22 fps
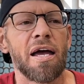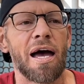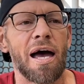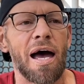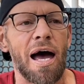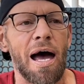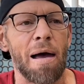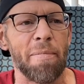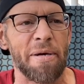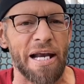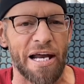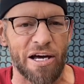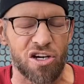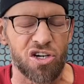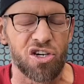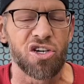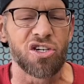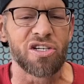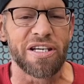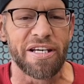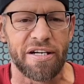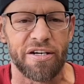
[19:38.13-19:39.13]
I mean, I
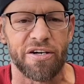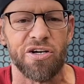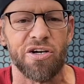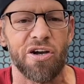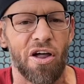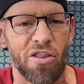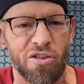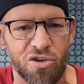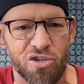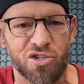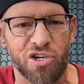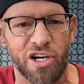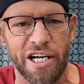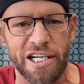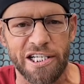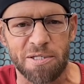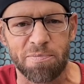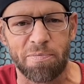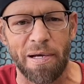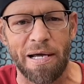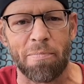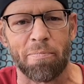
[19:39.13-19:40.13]
could get another
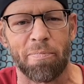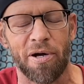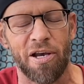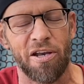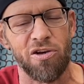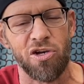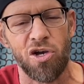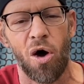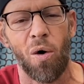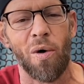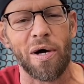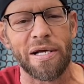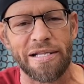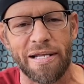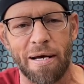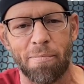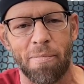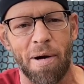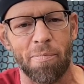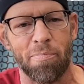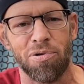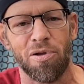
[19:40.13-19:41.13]
transplant, but knowing that
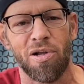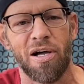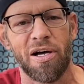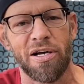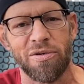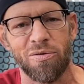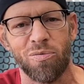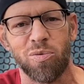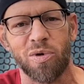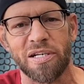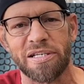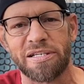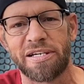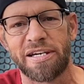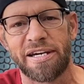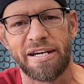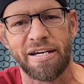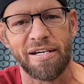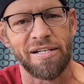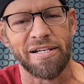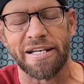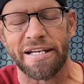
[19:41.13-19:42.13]
my blood would
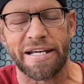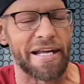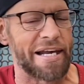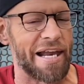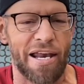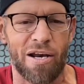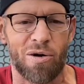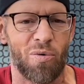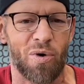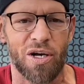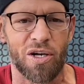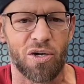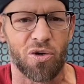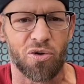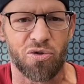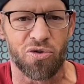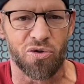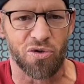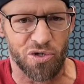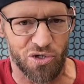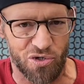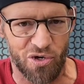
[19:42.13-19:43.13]
kill it again, I don't want to go
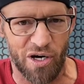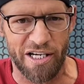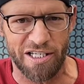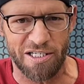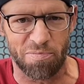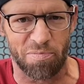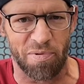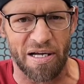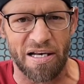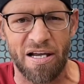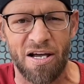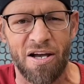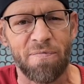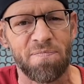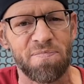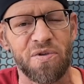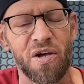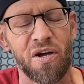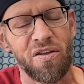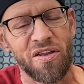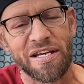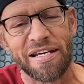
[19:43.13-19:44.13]
through the transplant.
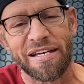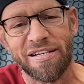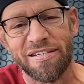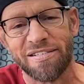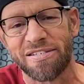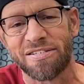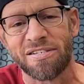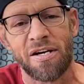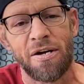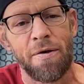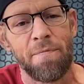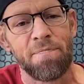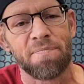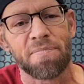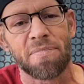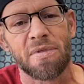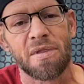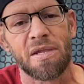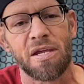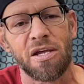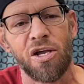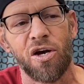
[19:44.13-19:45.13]
The other thing is,
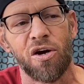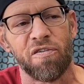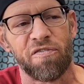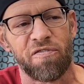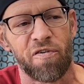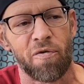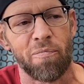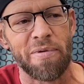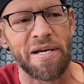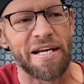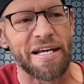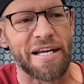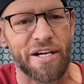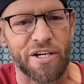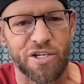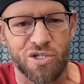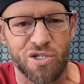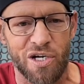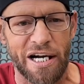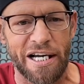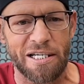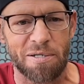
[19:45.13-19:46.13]
you know, for me to get a
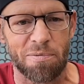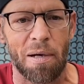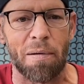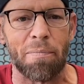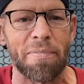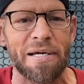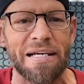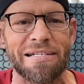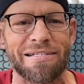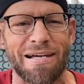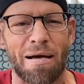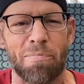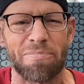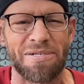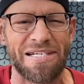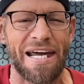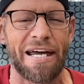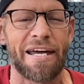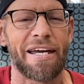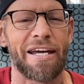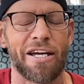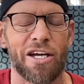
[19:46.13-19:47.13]
transplant means I'm
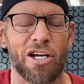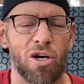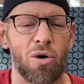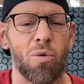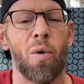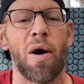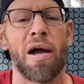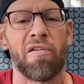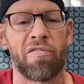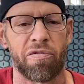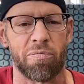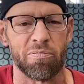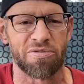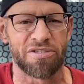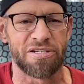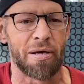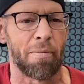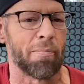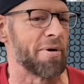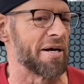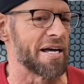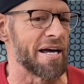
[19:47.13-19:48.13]
taking it away from
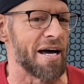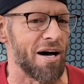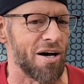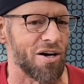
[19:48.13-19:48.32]
somebody else.